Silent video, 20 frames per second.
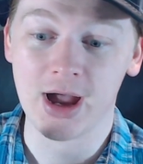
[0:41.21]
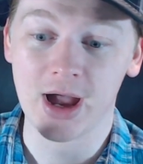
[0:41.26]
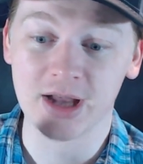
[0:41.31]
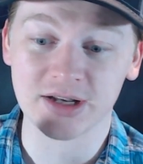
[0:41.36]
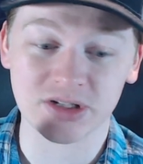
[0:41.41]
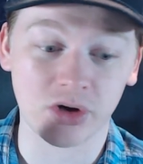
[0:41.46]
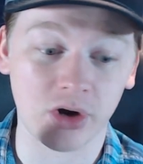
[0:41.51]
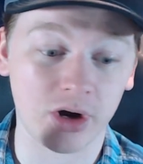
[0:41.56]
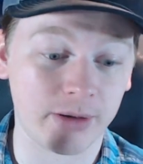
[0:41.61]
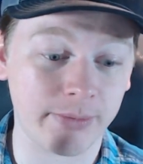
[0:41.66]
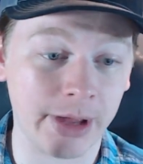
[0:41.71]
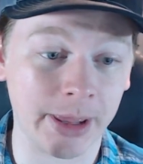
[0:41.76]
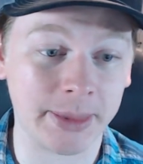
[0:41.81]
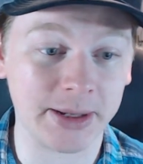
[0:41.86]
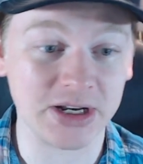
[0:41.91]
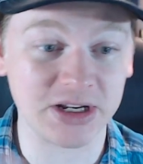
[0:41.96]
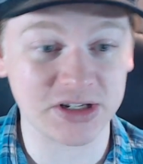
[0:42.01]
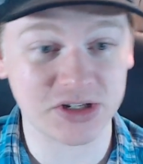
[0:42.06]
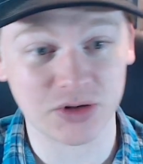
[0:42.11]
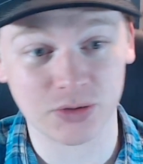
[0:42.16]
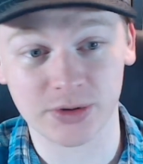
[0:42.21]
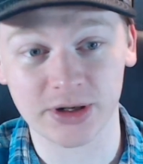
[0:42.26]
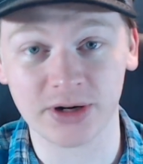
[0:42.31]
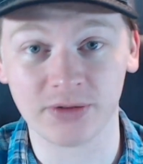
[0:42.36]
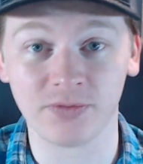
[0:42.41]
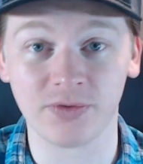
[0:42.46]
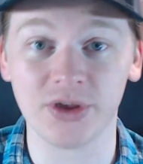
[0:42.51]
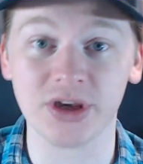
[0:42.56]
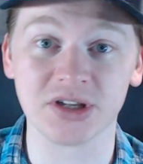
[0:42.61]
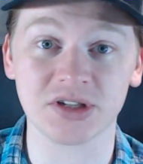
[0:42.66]
talk about the history
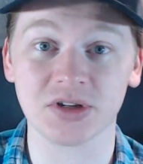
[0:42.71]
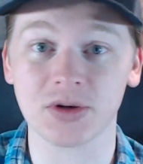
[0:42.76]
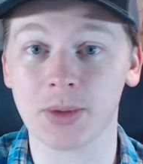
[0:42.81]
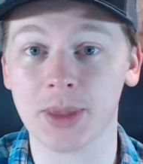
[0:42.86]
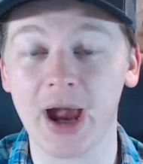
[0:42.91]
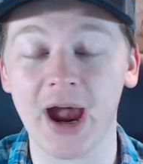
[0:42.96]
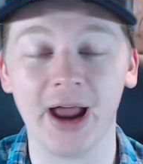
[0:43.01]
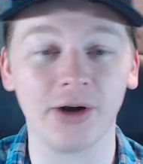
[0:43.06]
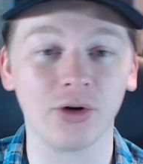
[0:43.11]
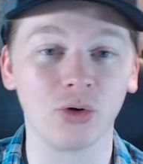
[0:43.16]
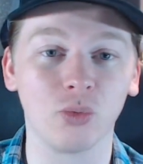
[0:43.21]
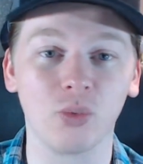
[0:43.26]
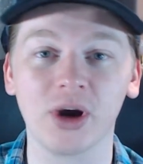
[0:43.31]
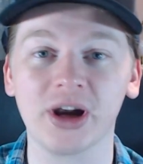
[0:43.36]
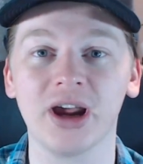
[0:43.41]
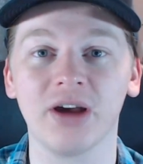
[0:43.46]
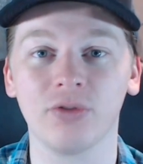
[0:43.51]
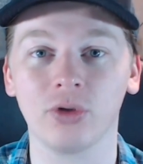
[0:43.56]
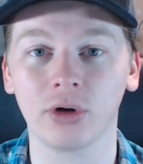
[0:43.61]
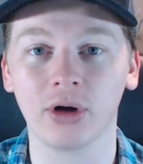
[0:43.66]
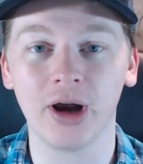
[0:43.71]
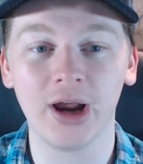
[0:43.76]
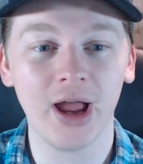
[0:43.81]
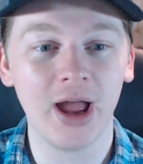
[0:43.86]
of this or that or whatever.